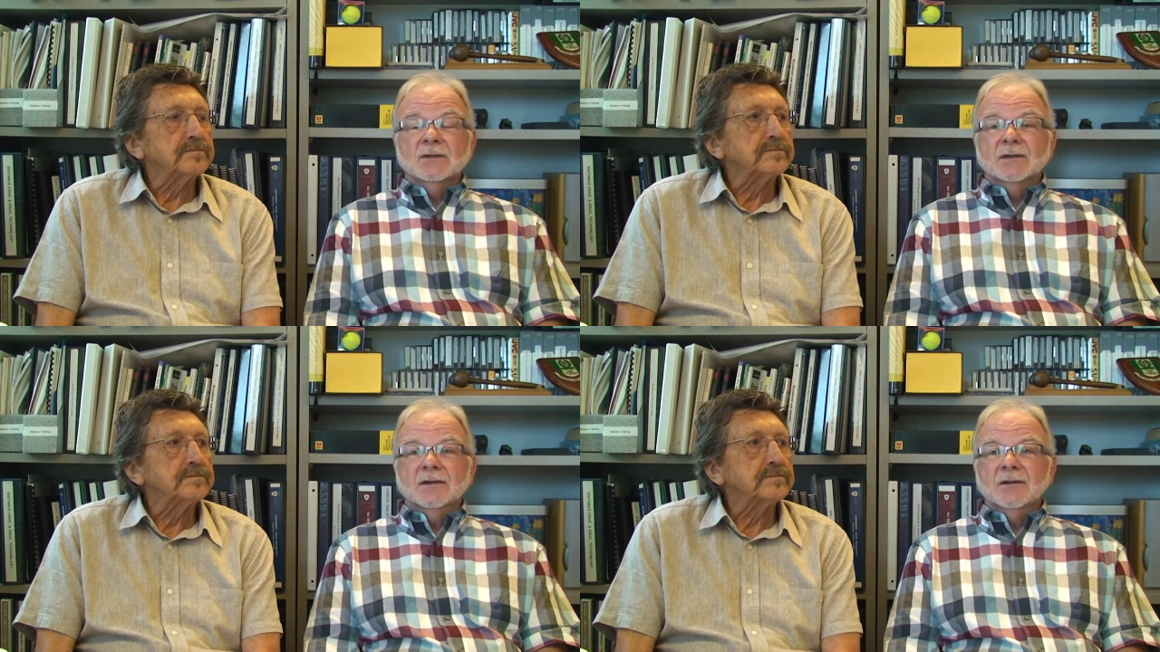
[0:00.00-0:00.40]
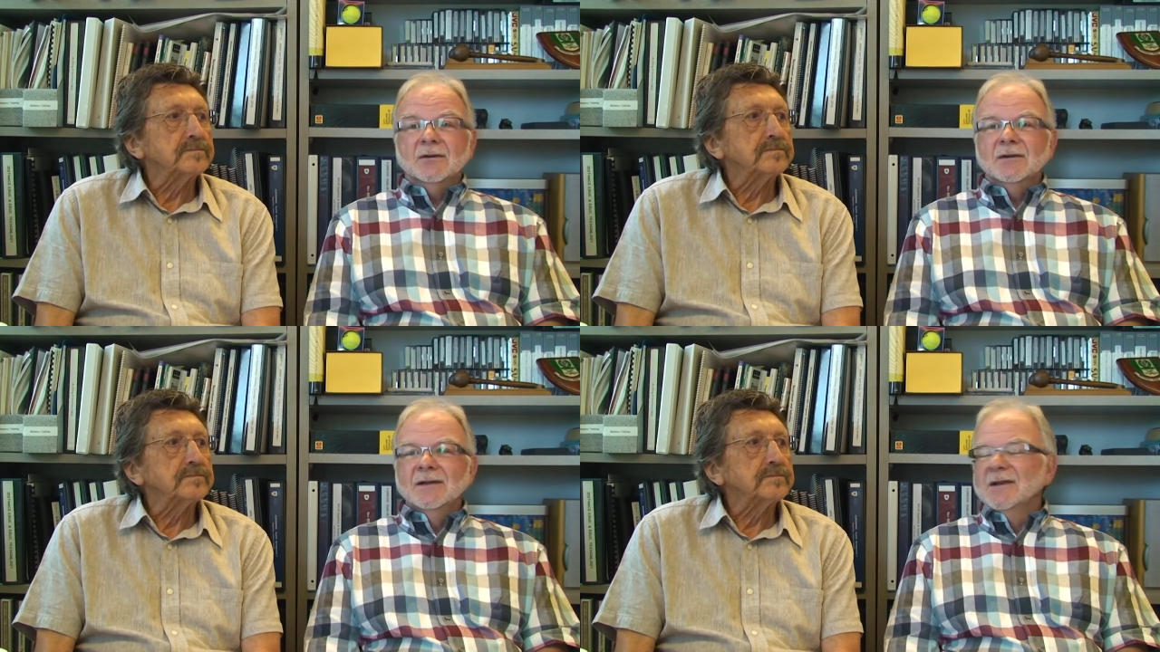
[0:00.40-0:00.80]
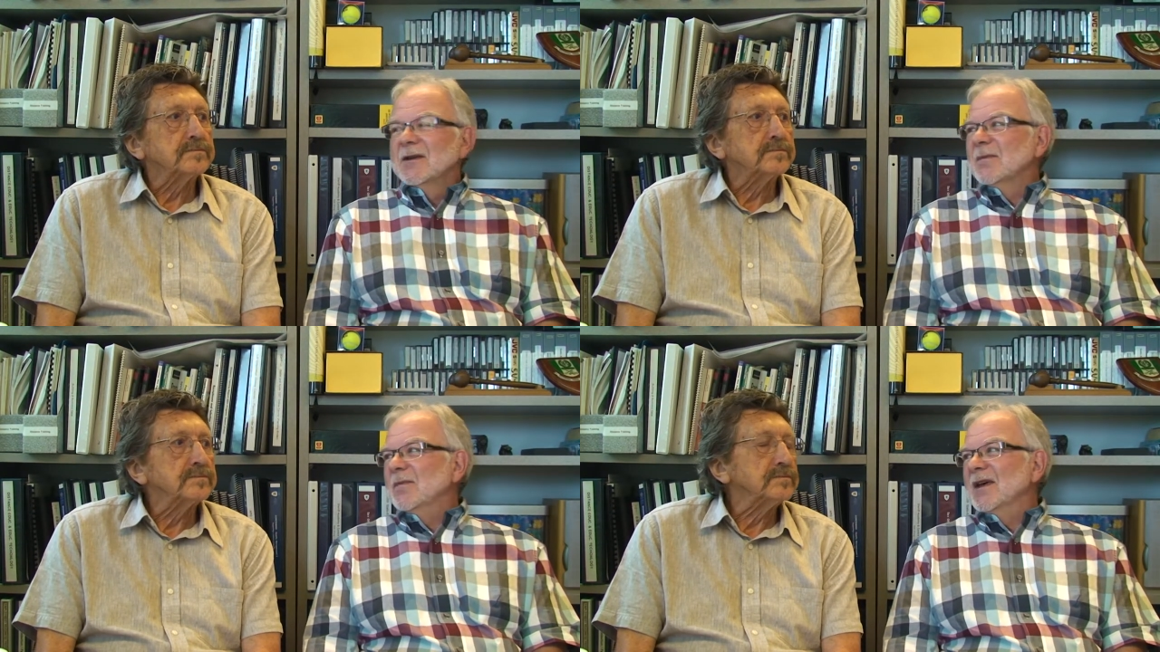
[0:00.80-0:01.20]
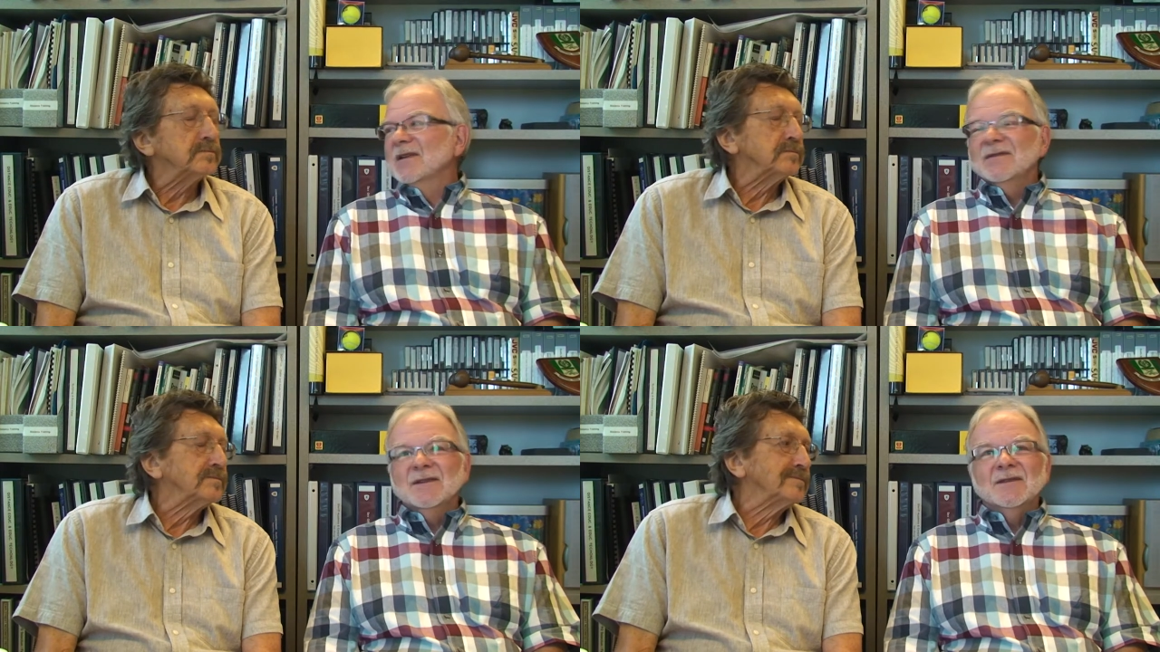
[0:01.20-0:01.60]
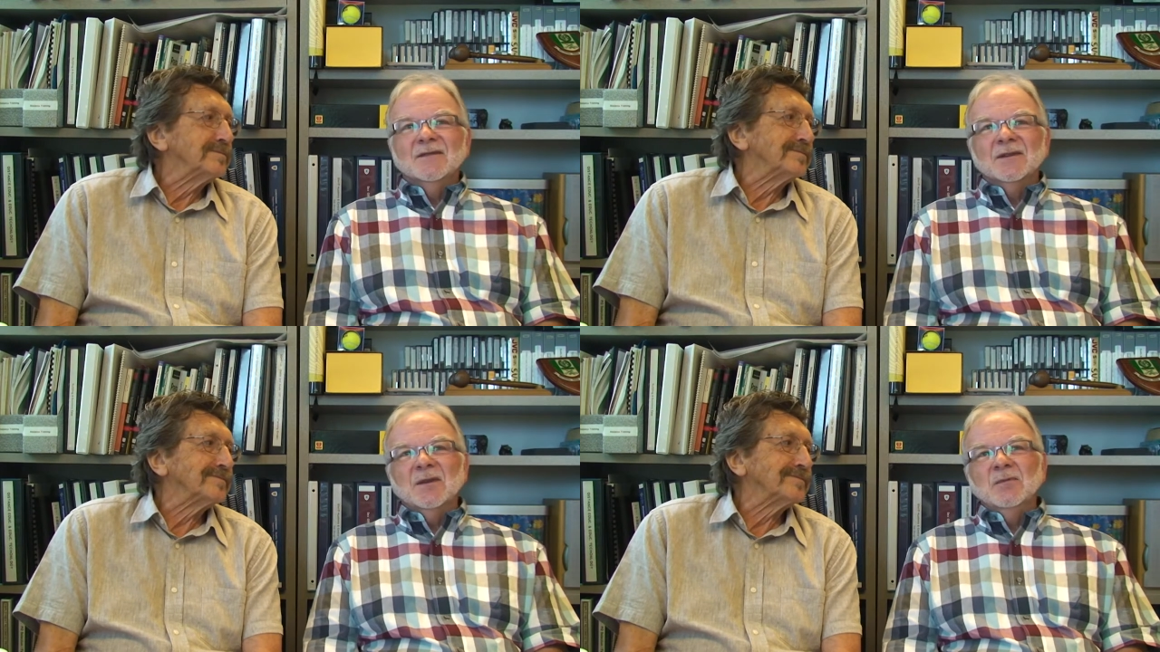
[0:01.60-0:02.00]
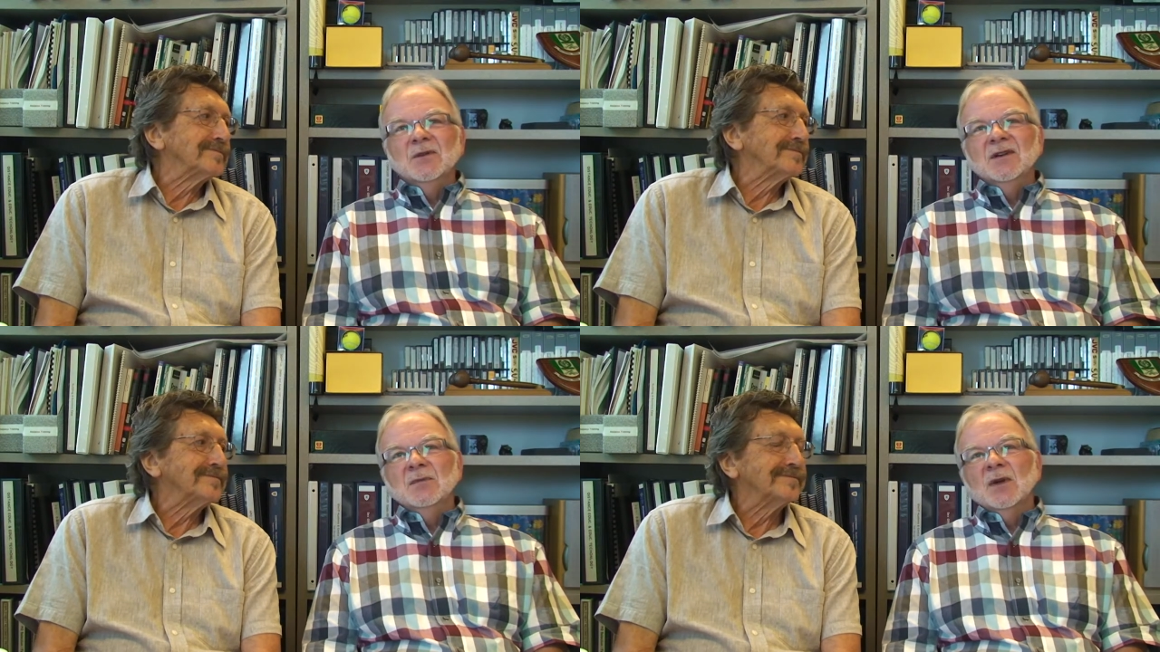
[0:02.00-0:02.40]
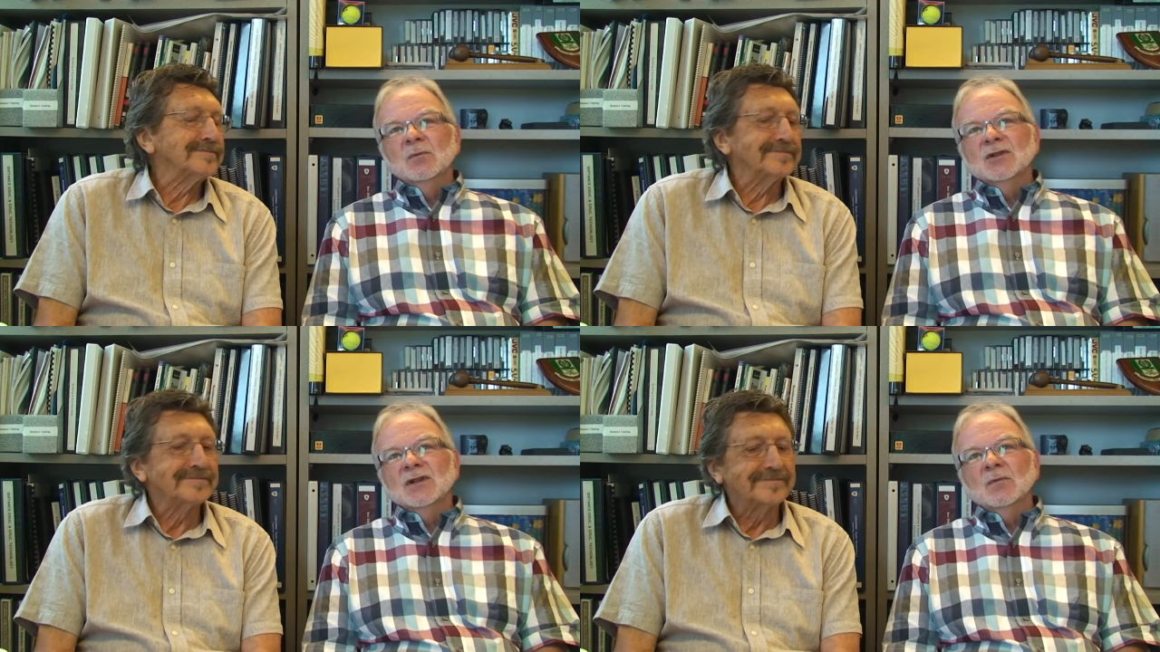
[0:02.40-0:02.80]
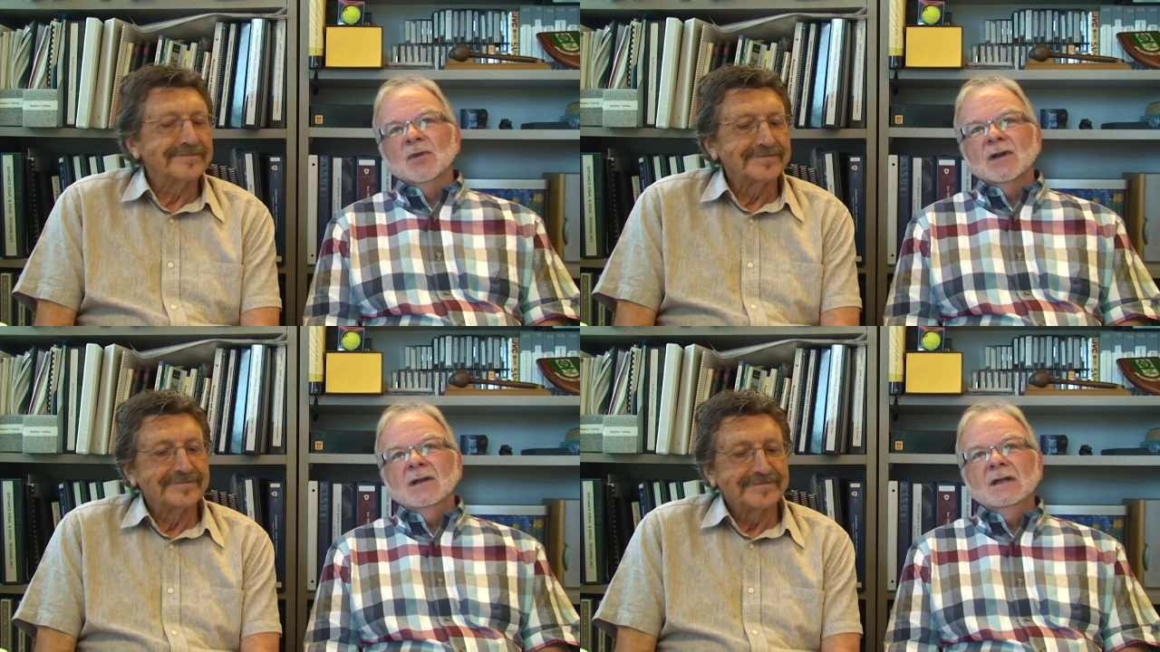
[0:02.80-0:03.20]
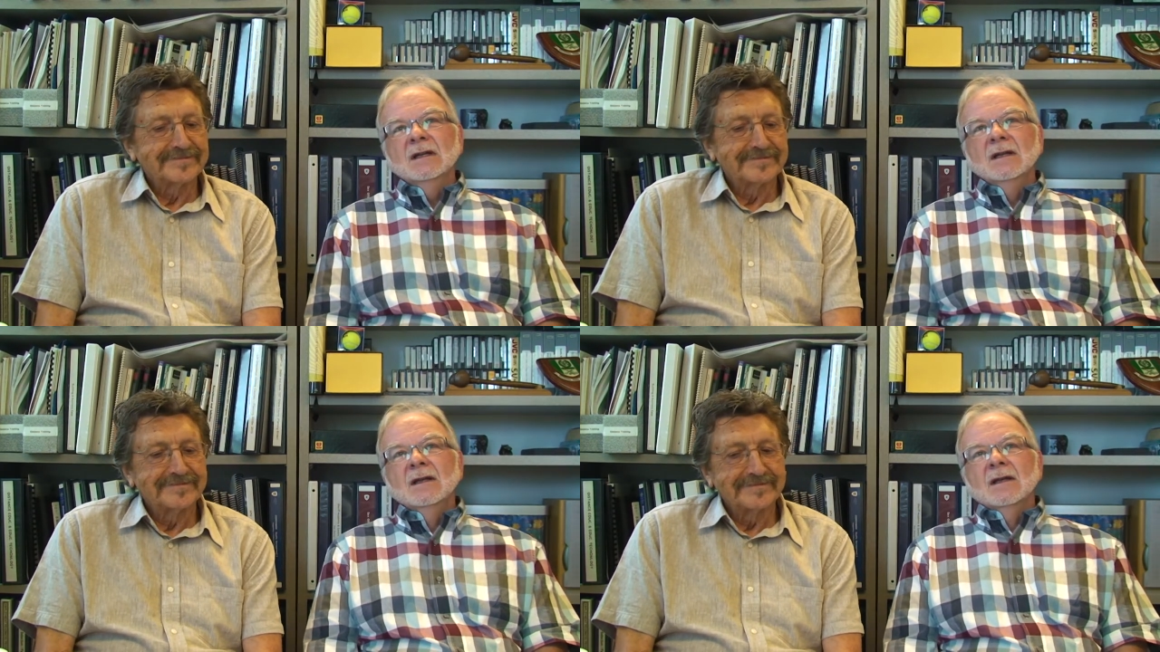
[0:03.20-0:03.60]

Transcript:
Speaker 1: There's another benefit of the community membership model.